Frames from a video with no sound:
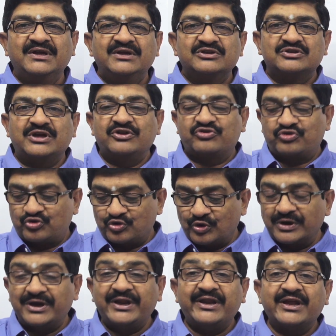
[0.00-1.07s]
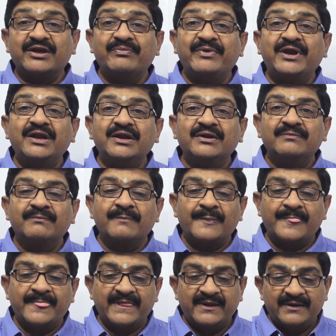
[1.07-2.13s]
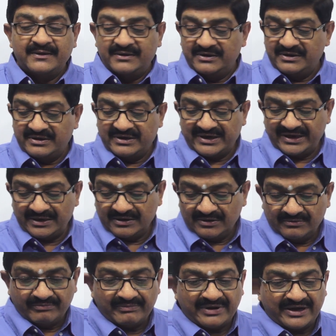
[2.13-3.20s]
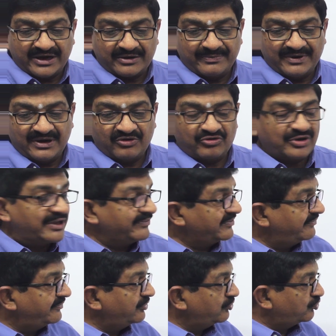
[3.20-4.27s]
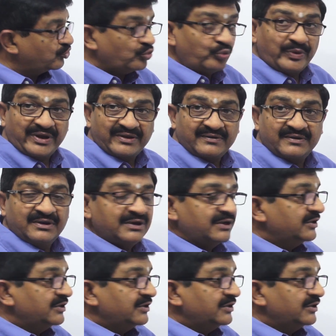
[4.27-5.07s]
So I strongly recommend, right? My recommendation, I've given you two ways.